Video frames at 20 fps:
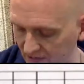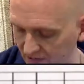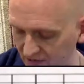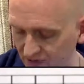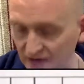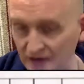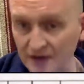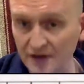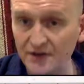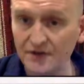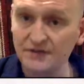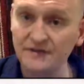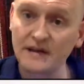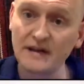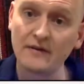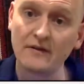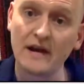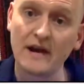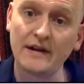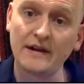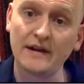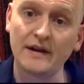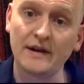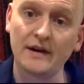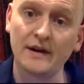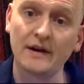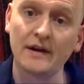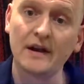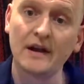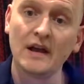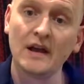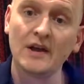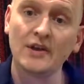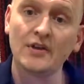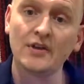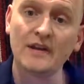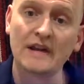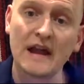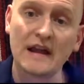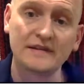So you got your D right here,
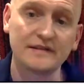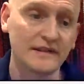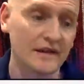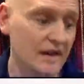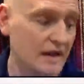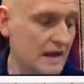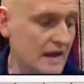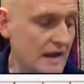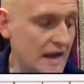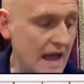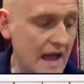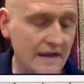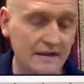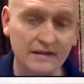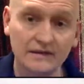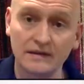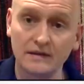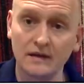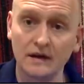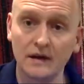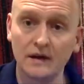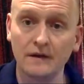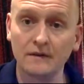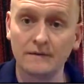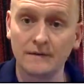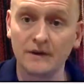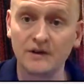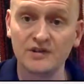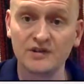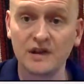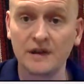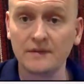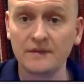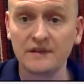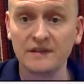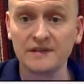You can actually connect the first shape to the